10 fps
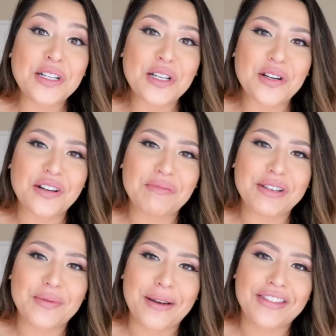deodorant in
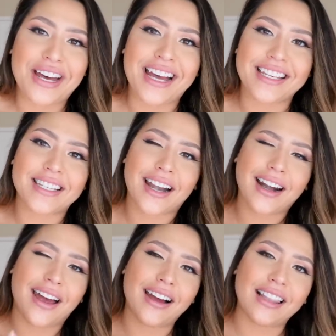between my thighs.
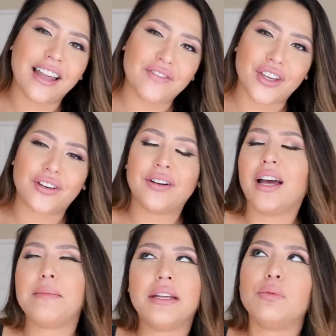Love you.
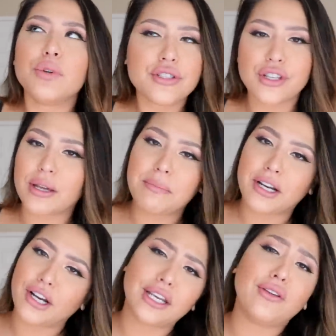I mean, once you get
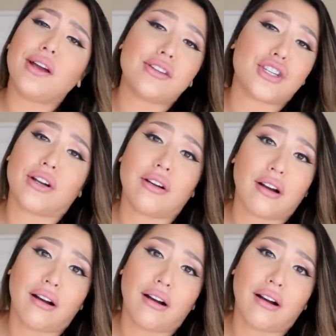married, you guys share it